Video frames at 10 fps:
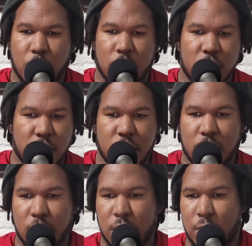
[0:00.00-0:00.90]

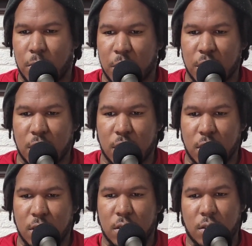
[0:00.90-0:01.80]
organizations, or
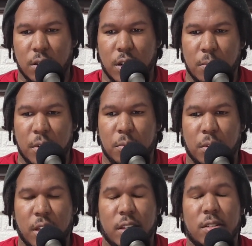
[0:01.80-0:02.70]
businesses your company
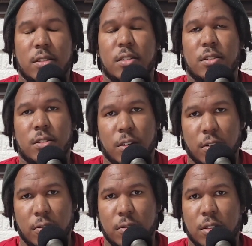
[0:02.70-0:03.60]
plans to serve.